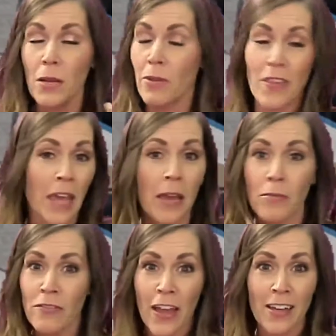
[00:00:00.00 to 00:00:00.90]
But they came
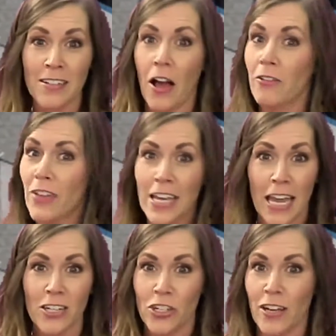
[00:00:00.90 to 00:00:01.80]
to Vegas on
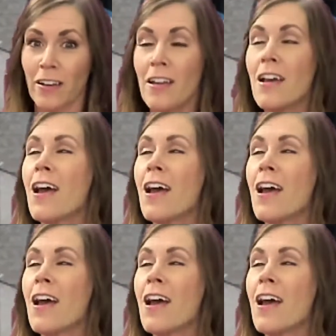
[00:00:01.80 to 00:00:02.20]
vacation,